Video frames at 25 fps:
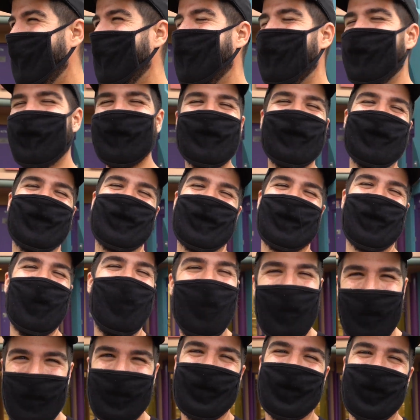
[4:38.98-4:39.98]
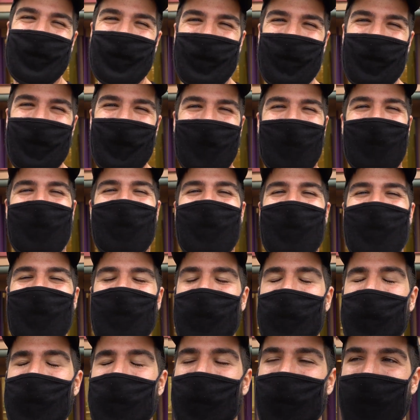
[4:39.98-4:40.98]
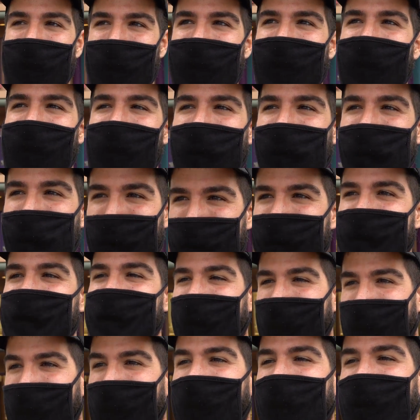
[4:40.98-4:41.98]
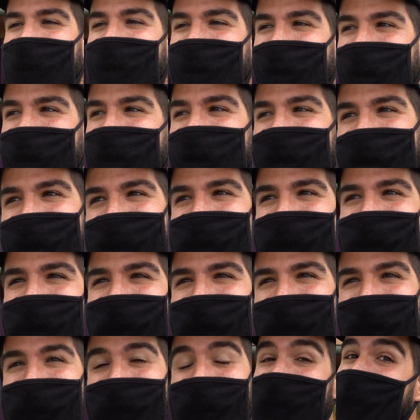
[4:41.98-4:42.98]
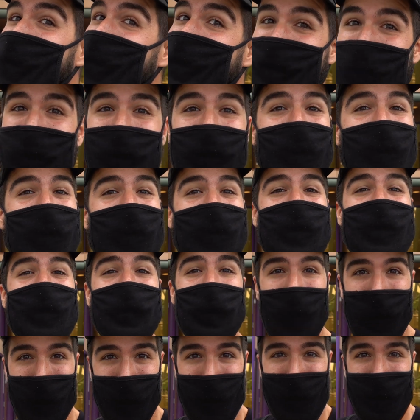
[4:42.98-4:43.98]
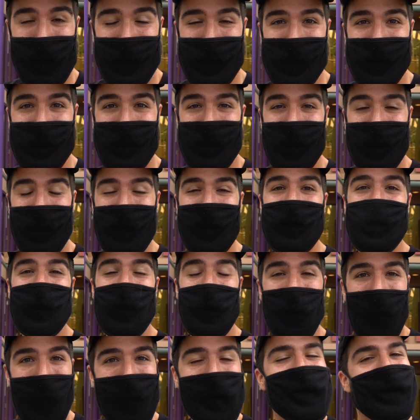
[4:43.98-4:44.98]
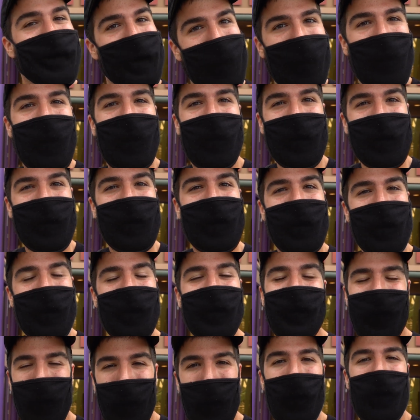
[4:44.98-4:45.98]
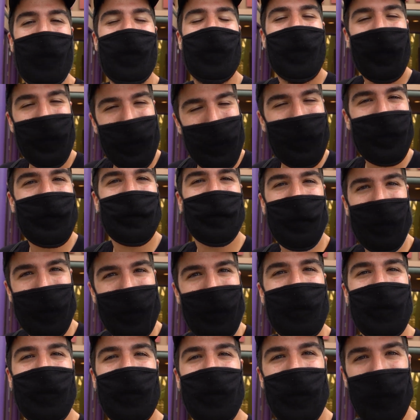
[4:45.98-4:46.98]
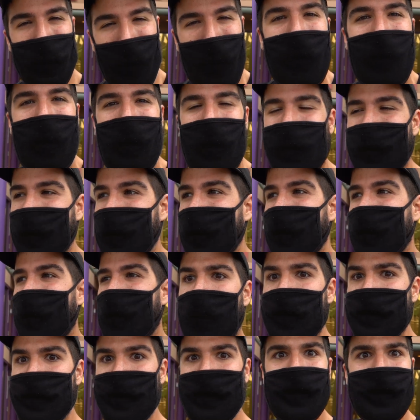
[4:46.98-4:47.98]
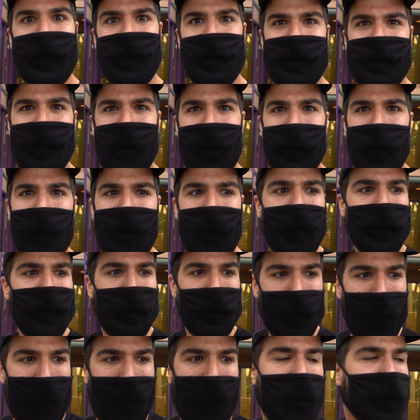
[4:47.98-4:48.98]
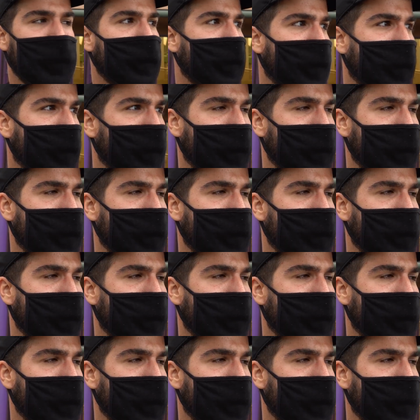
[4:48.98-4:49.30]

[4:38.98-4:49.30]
It was awesome. But I will say, it's definitely an experience to wait in line for this particular ride. I think I could say right off the bat